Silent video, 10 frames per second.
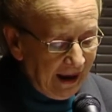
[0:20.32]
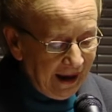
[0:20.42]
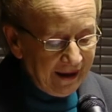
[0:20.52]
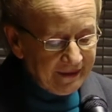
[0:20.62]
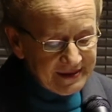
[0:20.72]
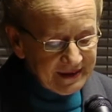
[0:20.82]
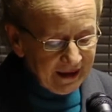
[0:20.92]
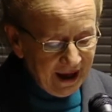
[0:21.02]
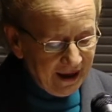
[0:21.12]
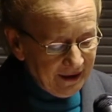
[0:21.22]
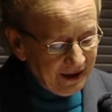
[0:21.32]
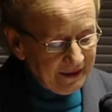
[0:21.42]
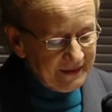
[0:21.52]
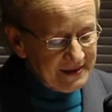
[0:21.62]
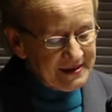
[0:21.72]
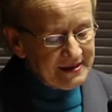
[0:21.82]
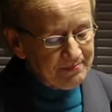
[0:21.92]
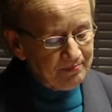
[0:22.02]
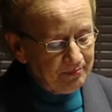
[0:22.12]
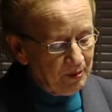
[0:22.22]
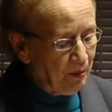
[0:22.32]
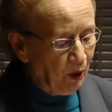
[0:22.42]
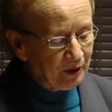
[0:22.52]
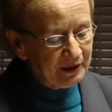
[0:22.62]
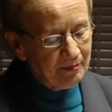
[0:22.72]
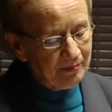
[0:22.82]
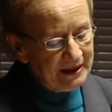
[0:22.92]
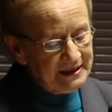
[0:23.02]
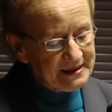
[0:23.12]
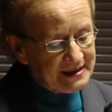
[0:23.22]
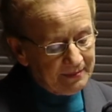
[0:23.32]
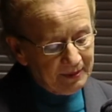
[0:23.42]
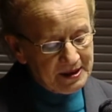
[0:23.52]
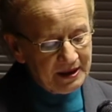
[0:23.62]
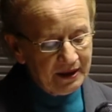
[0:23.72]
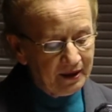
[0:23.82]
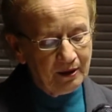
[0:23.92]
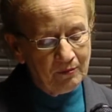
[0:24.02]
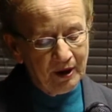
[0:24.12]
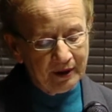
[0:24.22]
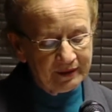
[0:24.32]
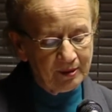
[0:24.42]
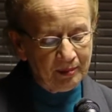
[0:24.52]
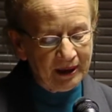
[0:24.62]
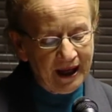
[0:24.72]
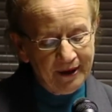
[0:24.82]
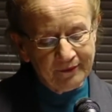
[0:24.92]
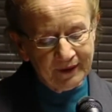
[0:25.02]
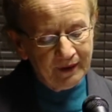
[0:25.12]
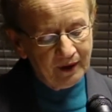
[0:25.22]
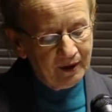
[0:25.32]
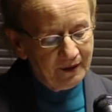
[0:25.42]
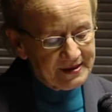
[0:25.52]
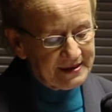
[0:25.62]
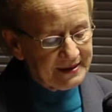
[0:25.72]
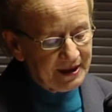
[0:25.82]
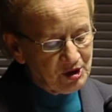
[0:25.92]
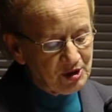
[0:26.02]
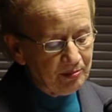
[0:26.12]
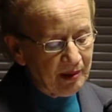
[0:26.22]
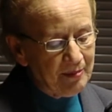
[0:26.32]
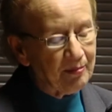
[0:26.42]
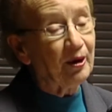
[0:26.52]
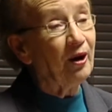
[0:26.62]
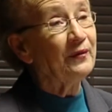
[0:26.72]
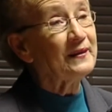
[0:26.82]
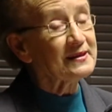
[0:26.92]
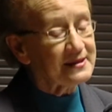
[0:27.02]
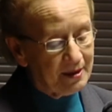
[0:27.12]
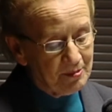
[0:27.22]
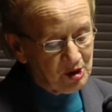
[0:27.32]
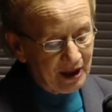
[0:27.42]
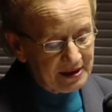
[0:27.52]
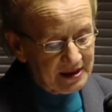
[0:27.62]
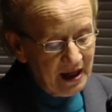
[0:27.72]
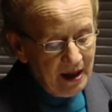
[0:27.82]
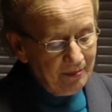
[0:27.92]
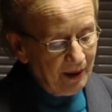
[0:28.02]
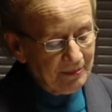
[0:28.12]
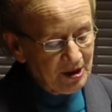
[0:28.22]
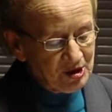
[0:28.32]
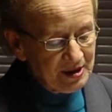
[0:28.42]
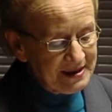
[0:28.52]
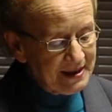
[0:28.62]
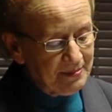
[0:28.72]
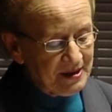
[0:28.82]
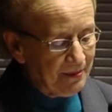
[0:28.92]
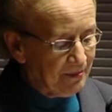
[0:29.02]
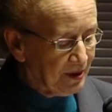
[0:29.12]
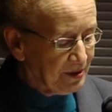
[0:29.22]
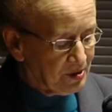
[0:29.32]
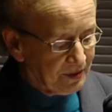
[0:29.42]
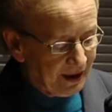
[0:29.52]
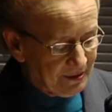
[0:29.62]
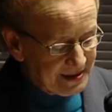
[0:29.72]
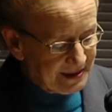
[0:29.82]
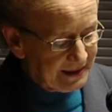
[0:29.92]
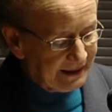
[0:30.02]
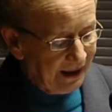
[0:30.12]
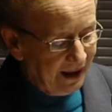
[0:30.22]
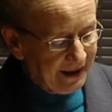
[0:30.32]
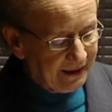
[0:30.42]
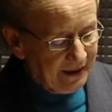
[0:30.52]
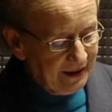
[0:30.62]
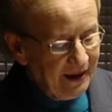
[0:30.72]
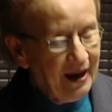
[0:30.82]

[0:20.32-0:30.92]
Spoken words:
And this report completes the particular work that began with our consultation paper on this subject, published in September 2009.